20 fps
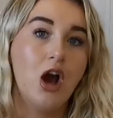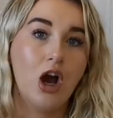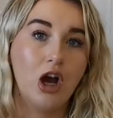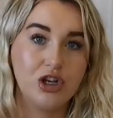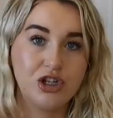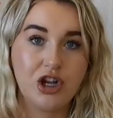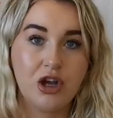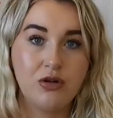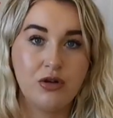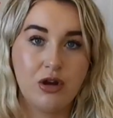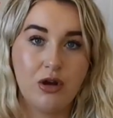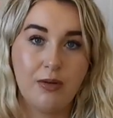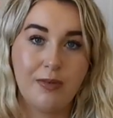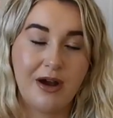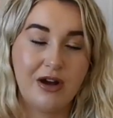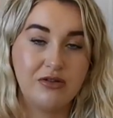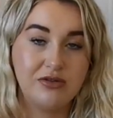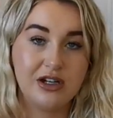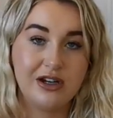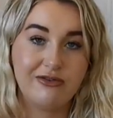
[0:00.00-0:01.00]
I don't know
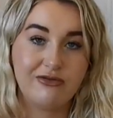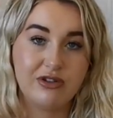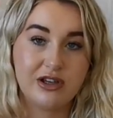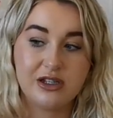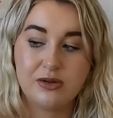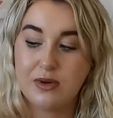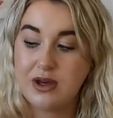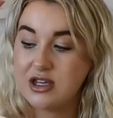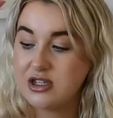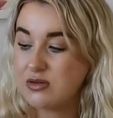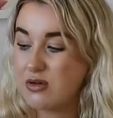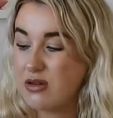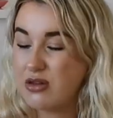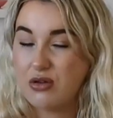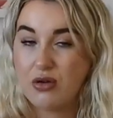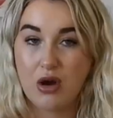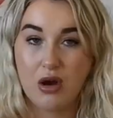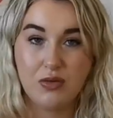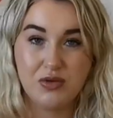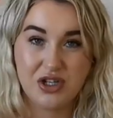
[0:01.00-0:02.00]
about on delivery suite, so I
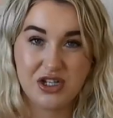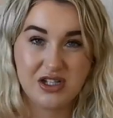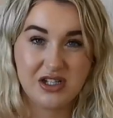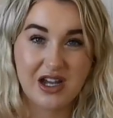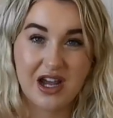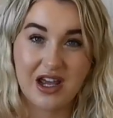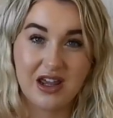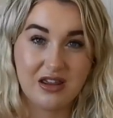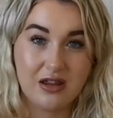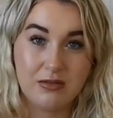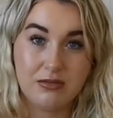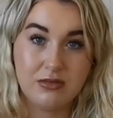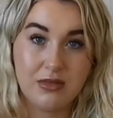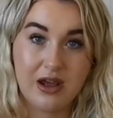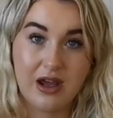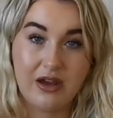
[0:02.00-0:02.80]
thought I would just take them